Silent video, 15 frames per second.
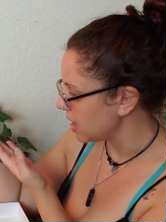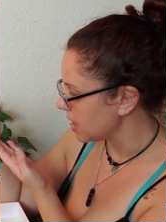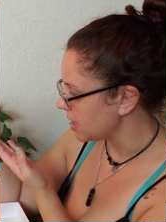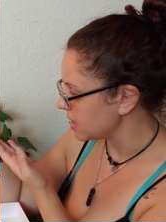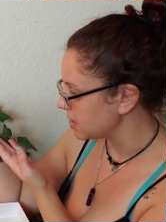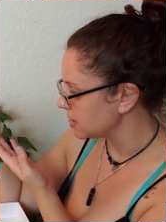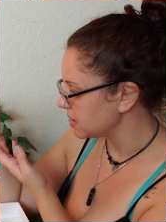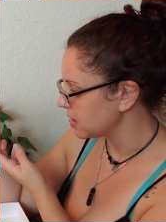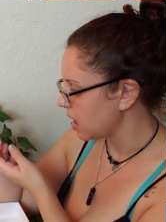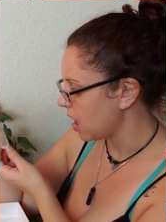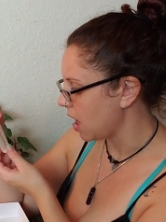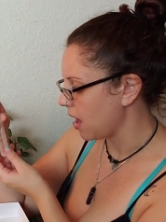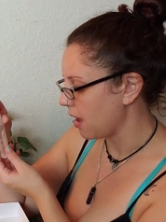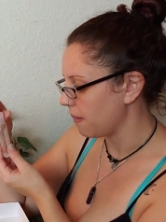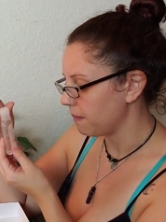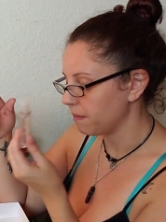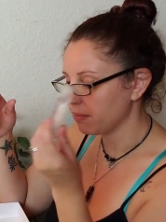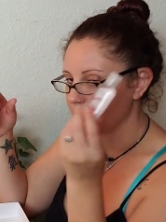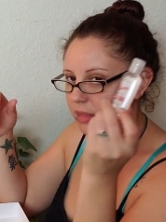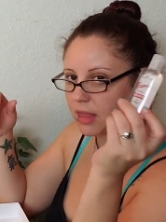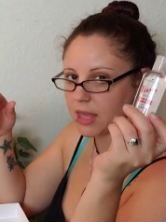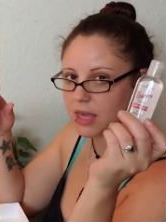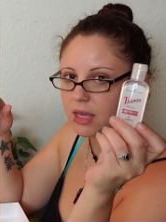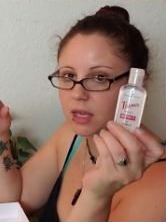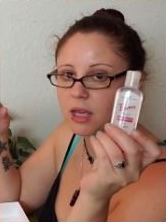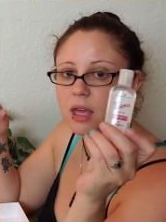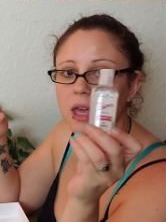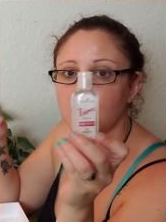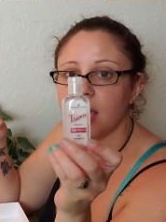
is, um, like,